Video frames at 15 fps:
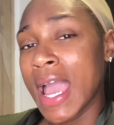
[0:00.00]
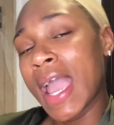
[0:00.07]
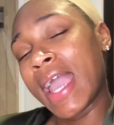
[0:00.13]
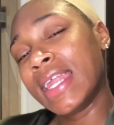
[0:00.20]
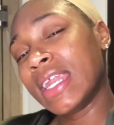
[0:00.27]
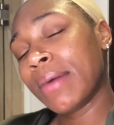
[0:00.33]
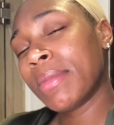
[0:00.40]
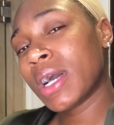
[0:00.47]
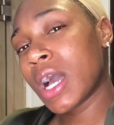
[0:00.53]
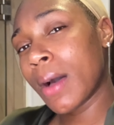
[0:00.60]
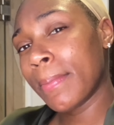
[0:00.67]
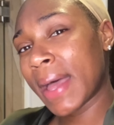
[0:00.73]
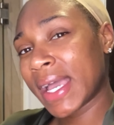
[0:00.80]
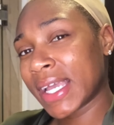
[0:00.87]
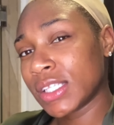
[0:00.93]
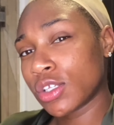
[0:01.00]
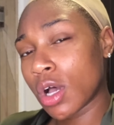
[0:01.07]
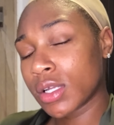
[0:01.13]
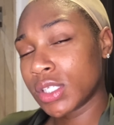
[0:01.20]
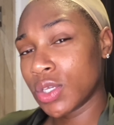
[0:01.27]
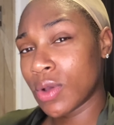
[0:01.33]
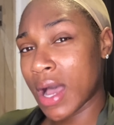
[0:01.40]
and then I'm gonna come back and talk
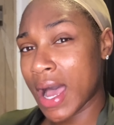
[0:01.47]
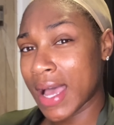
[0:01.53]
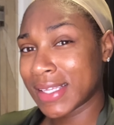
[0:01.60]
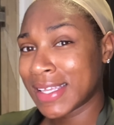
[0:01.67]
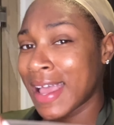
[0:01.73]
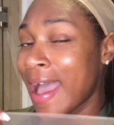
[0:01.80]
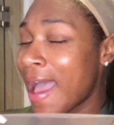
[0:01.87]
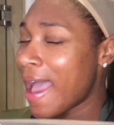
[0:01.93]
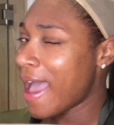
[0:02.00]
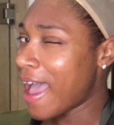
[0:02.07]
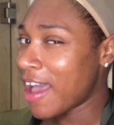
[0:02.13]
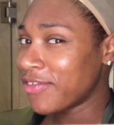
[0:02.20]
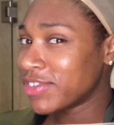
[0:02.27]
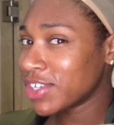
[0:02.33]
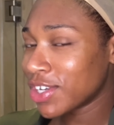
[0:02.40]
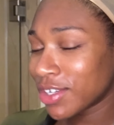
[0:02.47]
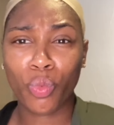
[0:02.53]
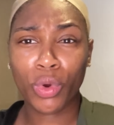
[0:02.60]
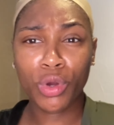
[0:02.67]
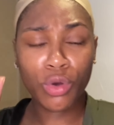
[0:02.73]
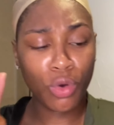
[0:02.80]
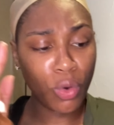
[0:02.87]
to you guys after.
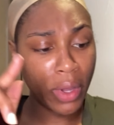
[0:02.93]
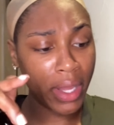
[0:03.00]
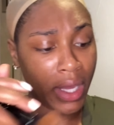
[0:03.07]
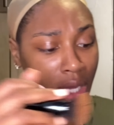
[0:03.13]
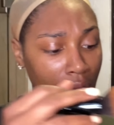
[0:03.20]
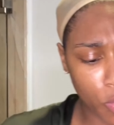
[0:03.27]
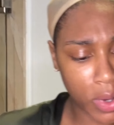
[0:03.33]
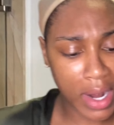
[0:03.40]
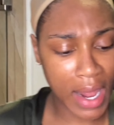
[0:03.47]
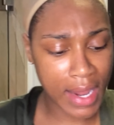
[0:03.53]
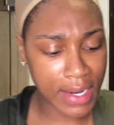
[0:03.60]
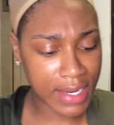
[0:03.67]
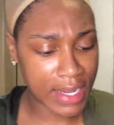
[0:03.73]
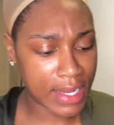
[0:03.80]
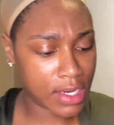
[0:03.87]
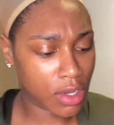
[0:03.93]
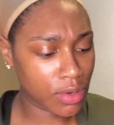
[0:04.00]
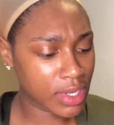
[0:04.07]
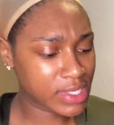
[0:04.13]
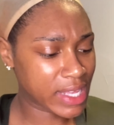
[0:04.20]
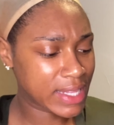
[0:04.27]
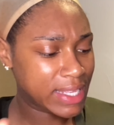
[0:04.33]
Real quick, what I did
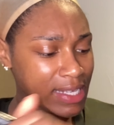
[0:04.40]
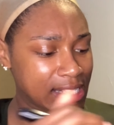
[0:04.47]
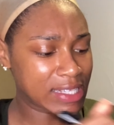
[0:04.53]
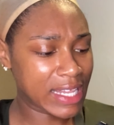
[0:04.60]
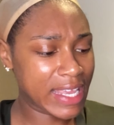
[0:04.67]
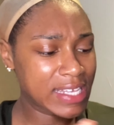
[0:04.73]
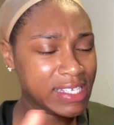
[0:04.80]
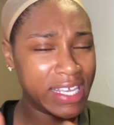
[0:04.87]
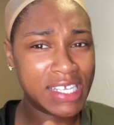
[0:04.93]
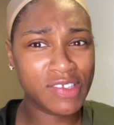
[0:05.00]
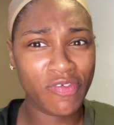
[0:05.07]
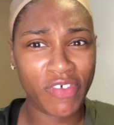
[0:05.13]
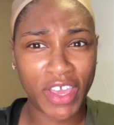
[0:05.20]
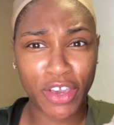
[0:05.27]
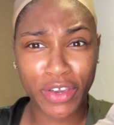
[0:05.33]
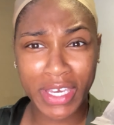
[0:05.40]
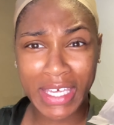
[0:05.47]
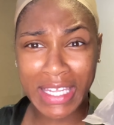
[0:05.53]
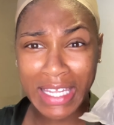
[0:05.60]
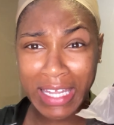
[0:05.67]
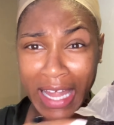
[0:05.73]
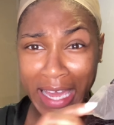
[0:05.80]
notice that this lace is very
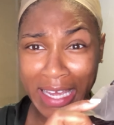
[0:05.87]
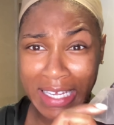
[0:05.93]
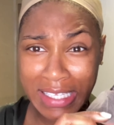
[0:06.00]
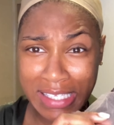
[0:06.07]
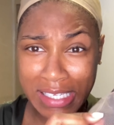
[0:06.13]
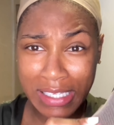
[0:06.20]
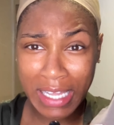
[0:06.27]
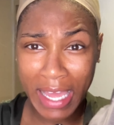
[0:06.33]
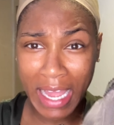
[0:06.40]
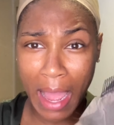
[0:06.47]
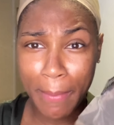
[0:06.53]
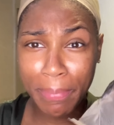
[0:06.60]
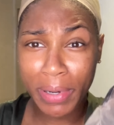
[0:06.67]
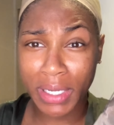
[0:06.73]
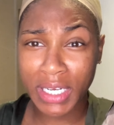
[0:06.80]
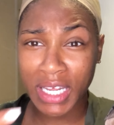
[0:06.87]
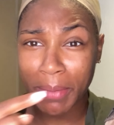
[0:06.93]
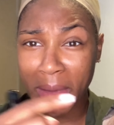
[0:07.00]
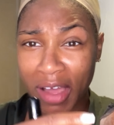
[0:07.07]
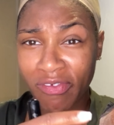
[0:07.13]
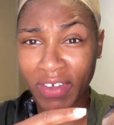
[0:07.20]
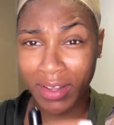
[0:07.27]
light. Like I'm putting
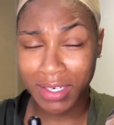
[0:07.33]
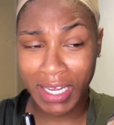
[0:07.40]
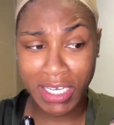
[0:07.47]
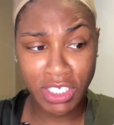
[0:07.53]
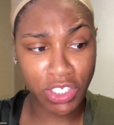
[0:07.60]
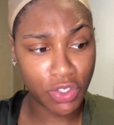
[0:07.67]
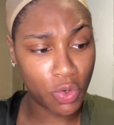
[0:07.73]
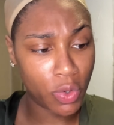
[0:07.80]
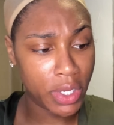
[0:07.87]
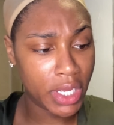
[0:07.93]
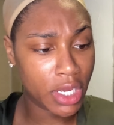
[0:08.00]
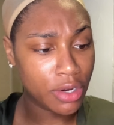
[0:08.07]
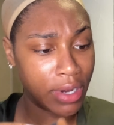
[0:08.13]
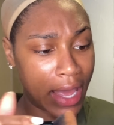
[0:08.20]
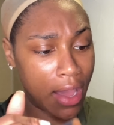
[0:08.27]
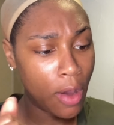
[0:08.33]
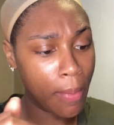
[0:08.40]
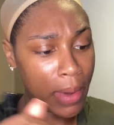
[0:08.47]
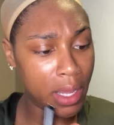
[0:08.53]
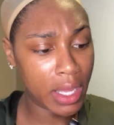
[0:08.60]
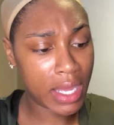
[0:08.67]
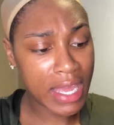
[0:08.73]
my foundation on here now,
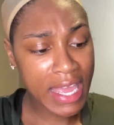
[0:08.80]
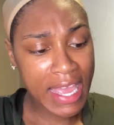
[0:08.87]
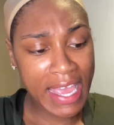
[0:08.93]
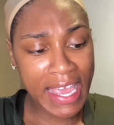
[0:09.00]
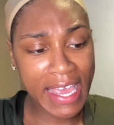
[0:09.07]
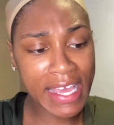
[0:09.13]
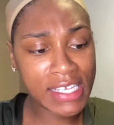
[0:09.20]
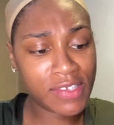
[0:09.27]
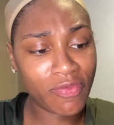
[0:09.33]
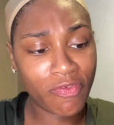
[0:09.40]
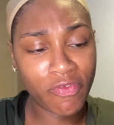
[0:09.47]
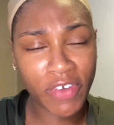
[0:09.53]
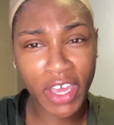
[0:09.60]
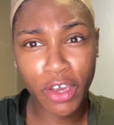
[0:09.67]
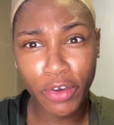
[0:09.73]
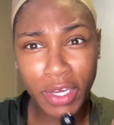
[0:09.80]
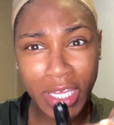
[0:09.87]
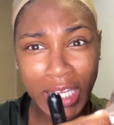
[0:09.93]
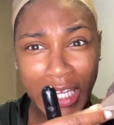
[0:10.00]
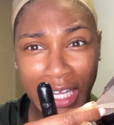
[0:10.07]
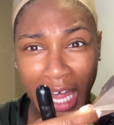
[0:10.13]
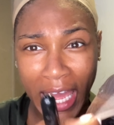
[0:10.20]
but it's very
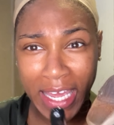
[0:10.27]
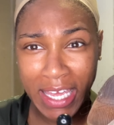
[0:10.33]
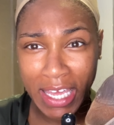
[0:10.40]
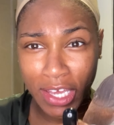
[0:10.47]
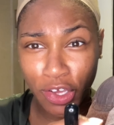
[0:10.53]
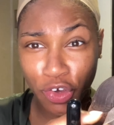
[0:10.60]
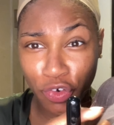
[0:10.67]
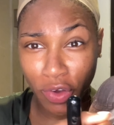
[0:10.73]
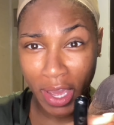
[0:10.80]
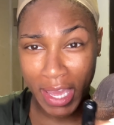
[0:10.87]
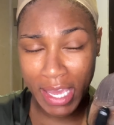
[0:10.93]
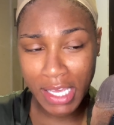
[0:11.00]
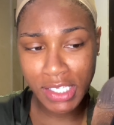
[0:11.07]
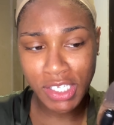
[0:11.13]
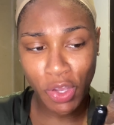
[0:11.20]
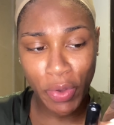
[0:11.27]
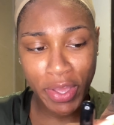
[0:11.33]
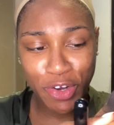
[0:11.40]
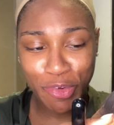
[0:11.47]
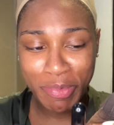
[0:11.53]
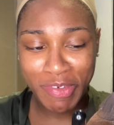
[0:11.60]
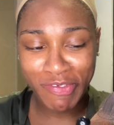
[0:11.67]
light and gray, so
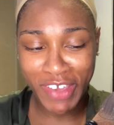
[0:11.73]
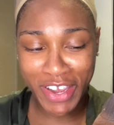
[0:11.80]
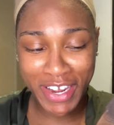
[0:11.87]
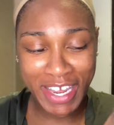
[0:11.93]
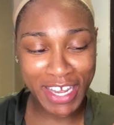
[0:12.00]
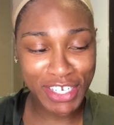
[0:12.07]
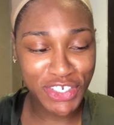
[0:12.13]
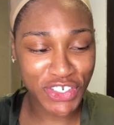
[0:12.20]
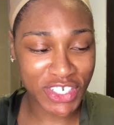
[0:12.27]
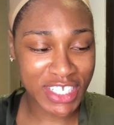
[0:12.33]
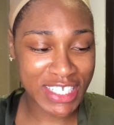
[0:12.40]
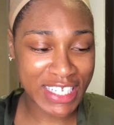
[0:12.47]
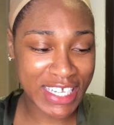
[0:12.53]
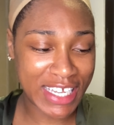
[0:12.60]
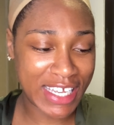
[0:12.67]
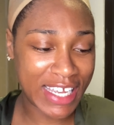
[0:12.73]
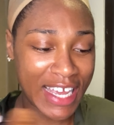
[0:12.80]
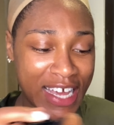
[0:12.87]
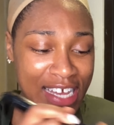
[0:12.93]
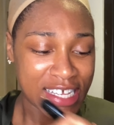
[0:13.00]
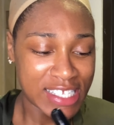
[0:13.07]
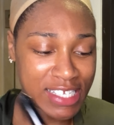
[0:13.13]
it'll be very interesting
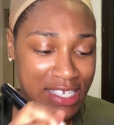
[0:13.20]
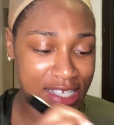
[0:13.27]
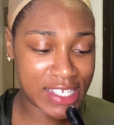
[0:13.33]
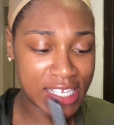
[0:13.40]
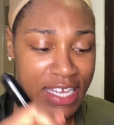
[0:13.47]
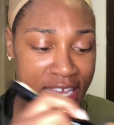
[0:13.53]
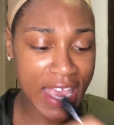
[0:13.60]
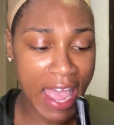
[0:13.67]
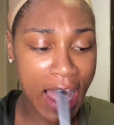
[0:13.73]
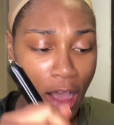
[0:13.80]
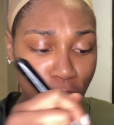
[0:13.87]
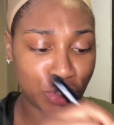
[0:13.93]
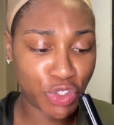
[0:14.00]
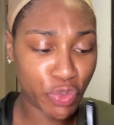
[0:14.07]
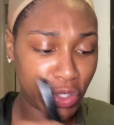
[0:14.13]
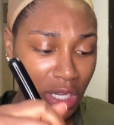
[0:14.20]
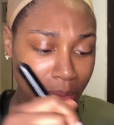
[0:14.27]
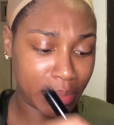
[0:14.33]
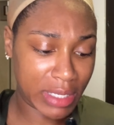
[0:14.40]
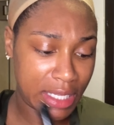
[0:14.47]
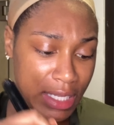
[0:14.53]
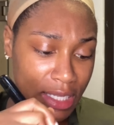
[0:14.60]
to see how shorty
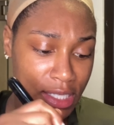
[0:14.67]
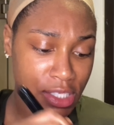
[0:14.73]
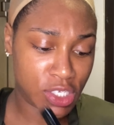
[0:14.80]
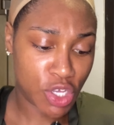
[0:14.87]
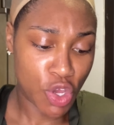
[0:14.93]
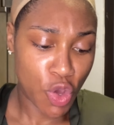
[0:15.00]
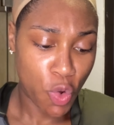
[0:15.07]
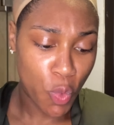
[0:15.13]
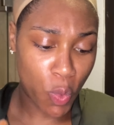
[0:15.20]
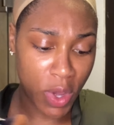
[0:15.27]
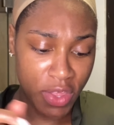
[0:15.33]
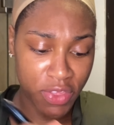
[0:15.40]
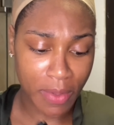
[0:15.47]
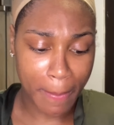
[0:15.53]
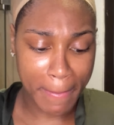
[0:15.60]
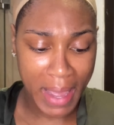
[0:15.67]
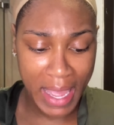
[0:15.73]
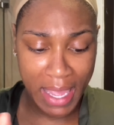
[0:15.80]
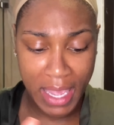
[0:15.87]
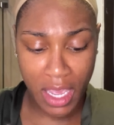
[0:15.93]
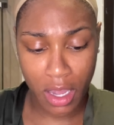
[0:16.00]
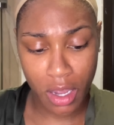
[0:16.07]
blends with my
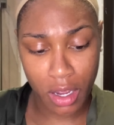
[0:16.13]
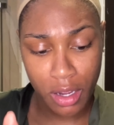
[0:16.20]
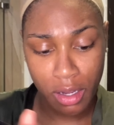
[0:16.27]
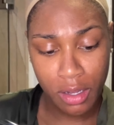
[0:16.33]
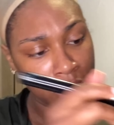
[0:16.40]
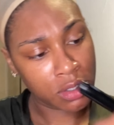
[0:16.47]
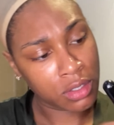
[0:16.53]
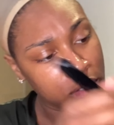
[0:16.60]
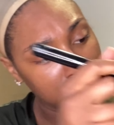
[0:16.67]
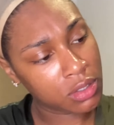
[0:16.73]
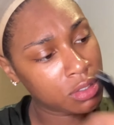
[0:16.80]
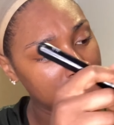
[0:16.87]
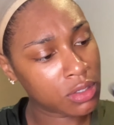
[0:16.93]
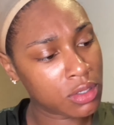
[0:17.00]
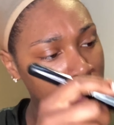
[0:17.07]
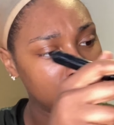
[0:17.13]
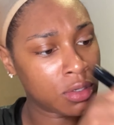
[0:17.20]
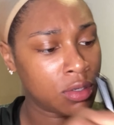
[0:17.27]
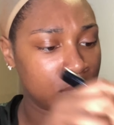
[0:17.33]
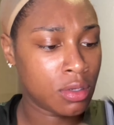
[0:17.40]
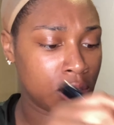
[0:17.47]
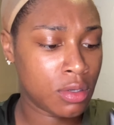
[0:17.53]
hair. Okay,
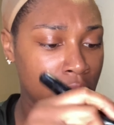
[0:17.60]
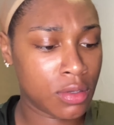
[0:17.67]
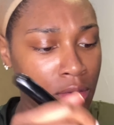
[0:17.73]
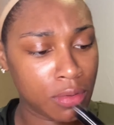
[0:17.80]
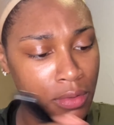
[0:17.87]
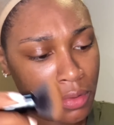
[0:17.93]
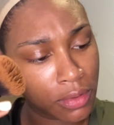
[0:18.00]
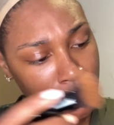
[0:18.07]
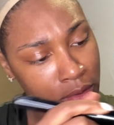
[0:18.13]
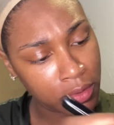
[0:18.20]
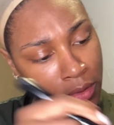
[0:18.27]
so we're gonna hop right into